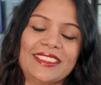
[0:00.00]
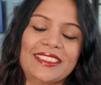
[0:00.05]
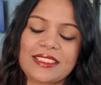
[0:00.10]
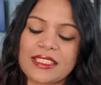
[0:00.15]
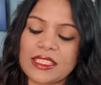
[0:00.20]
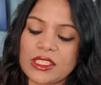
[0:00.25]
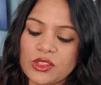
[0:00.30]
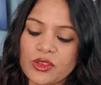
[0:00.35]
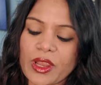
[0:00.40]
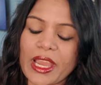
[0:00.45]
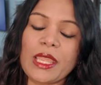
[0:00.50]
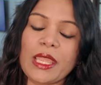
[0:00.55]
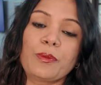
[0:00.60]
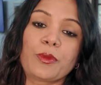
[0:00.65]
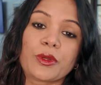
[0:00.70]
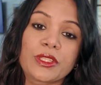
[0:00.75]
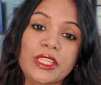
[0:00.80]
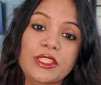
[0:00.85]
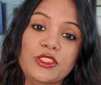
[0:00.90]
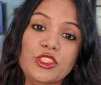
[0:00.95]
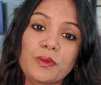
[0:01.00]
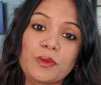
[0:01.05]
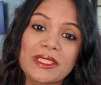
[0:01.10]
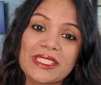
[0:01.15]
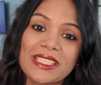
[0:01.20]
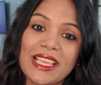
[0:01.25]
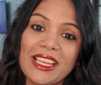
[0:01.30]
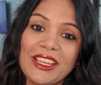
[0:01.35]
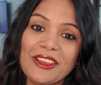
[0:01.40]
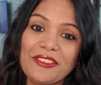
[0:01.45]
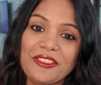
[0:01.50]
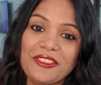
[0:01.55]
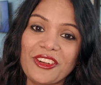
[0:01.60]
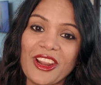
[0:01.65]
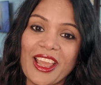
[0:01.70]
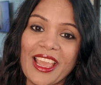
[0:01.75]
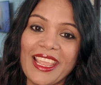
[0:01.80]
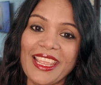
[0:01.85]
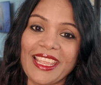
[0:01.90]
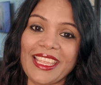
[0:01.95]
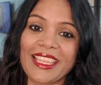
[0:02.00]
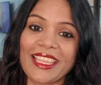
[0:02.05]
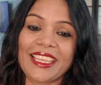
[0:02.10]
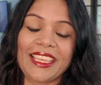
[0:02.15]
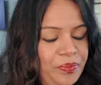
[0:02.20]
the dry potato masala fry.